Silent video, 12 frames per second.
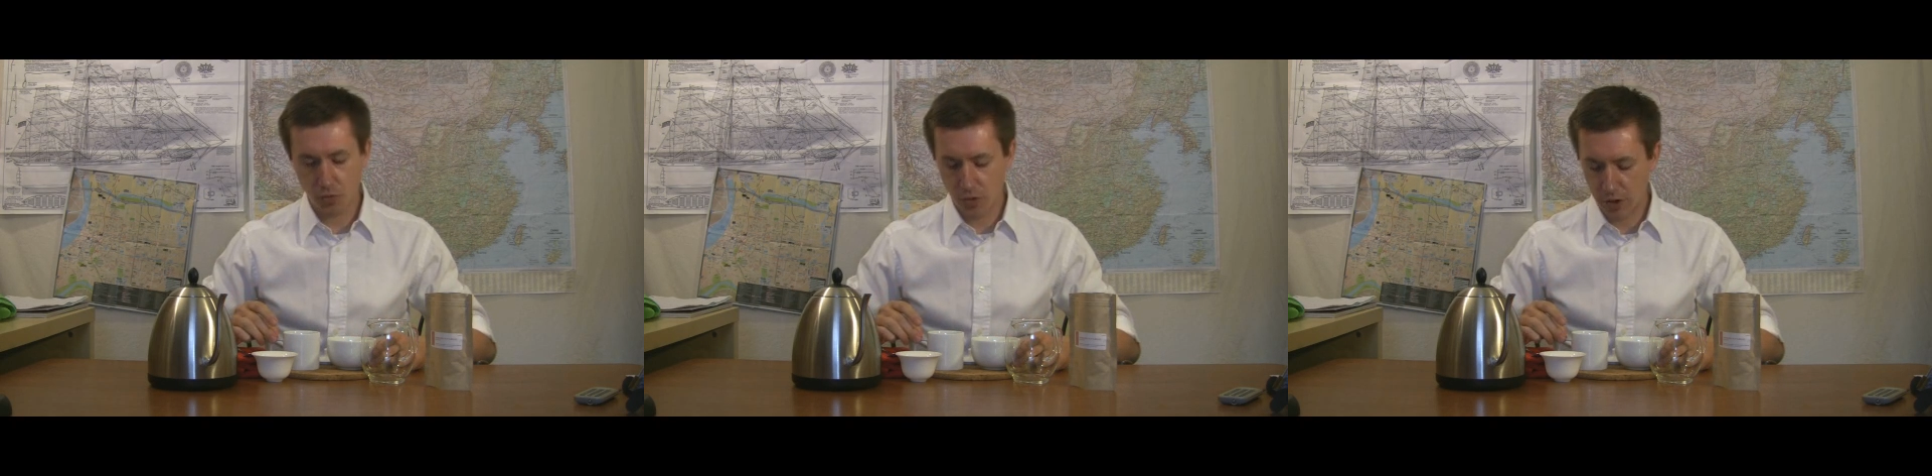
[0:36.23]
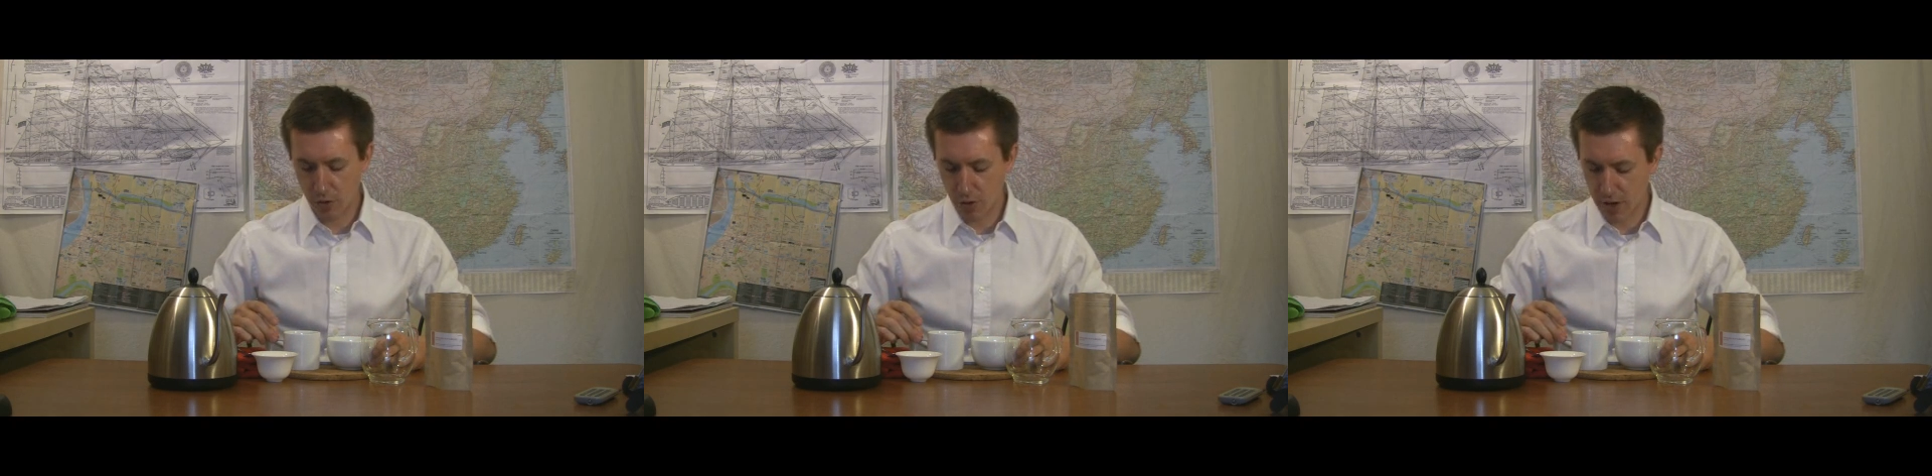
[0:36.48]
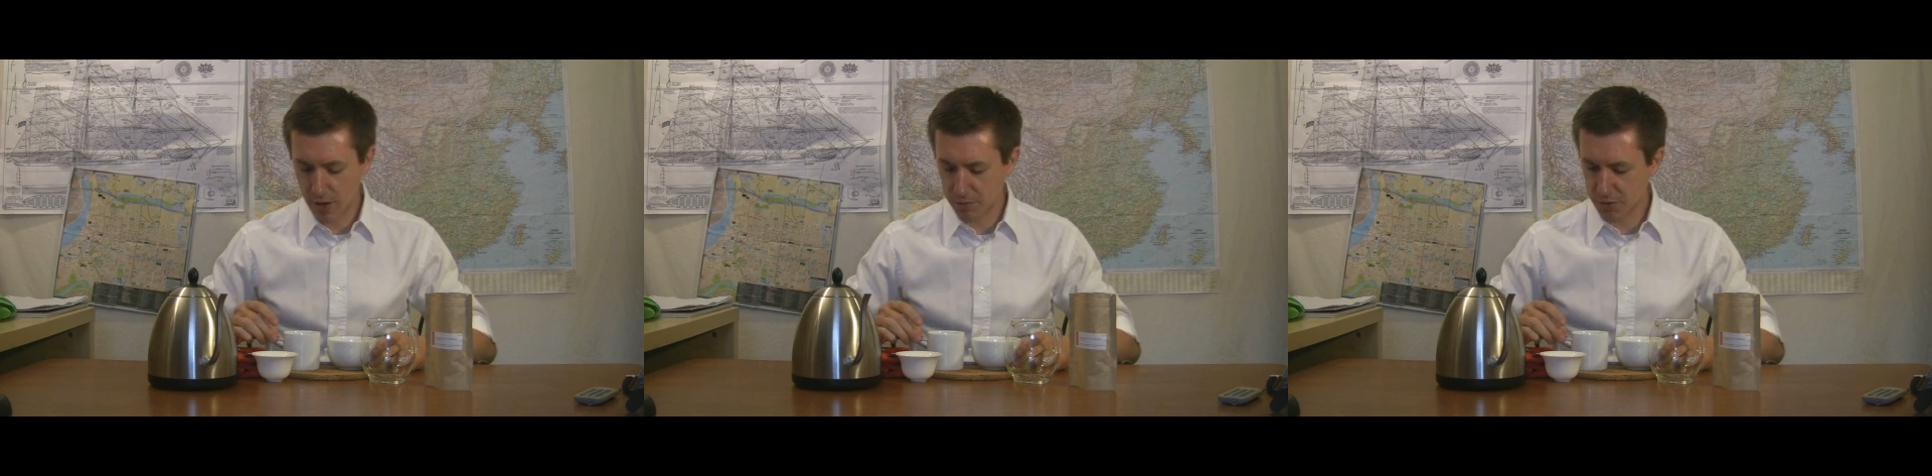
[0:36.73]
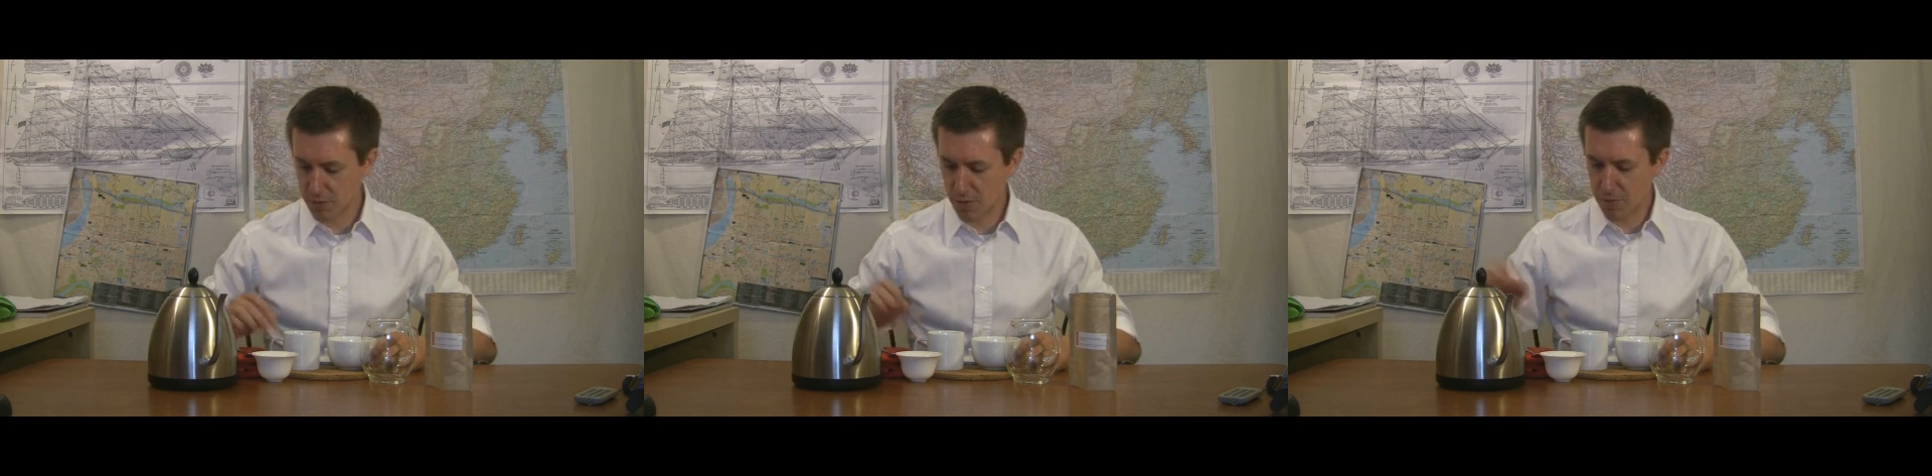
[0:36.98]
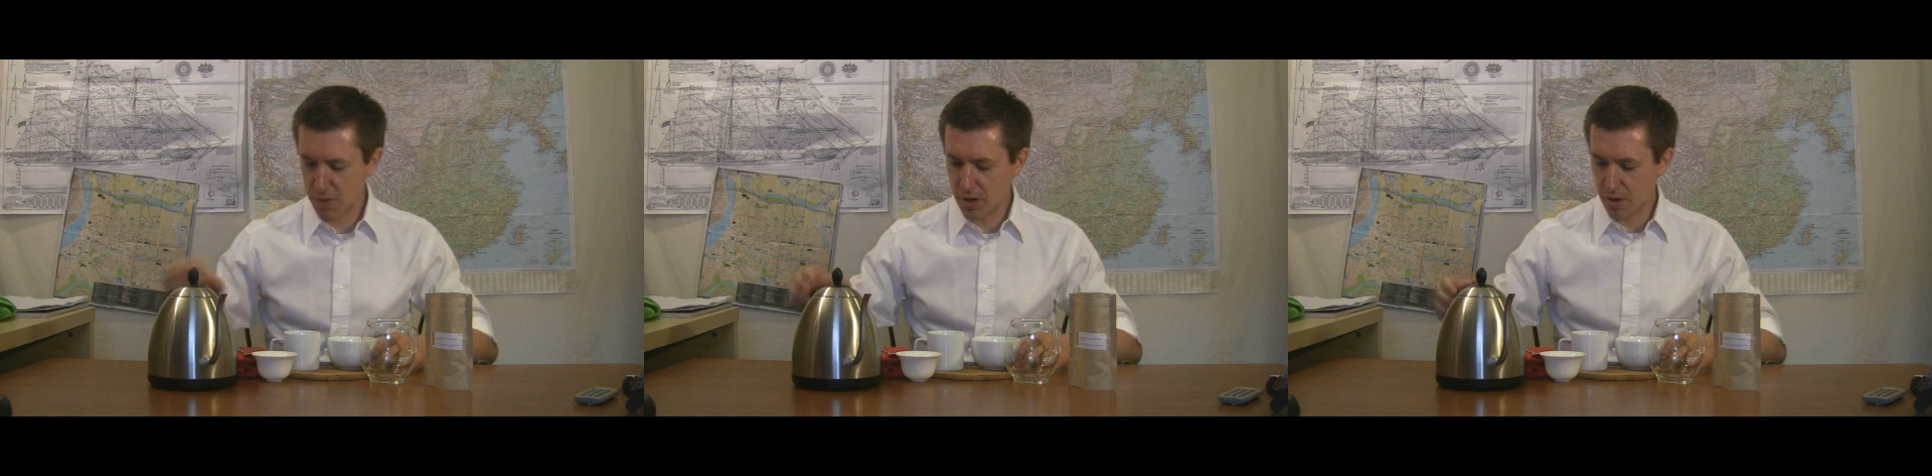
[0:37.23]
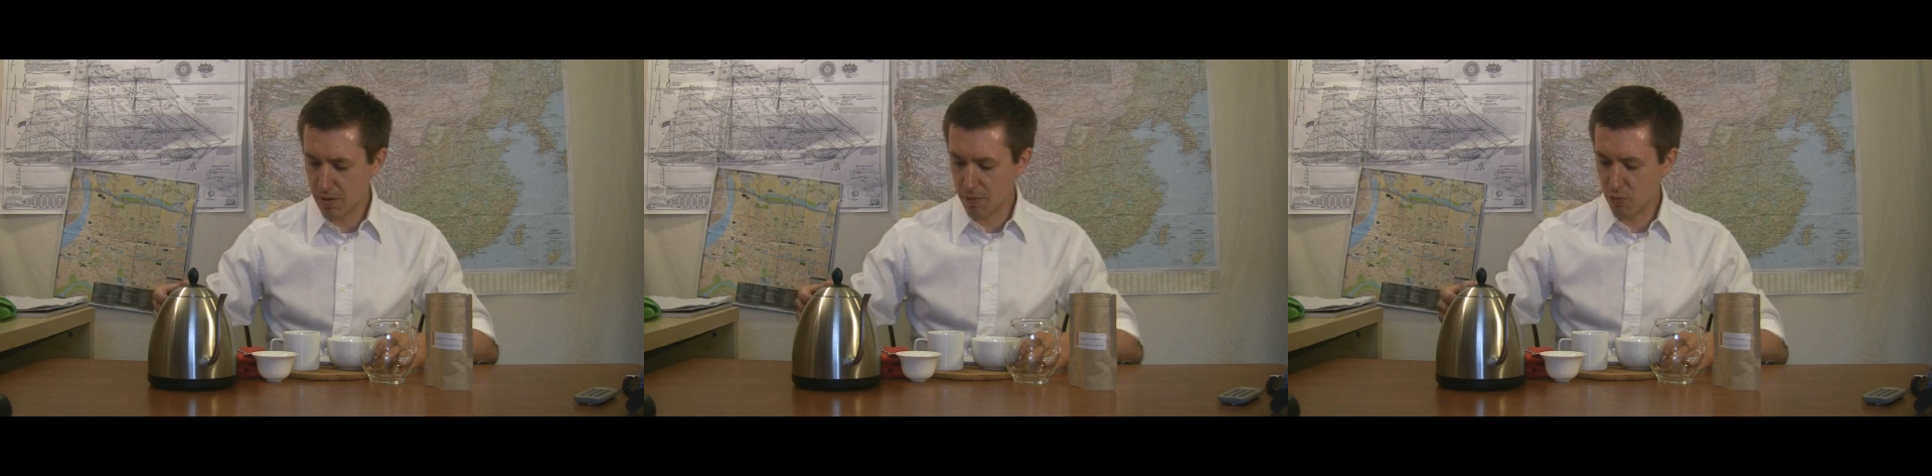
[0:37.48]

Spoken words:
3 grams, maybe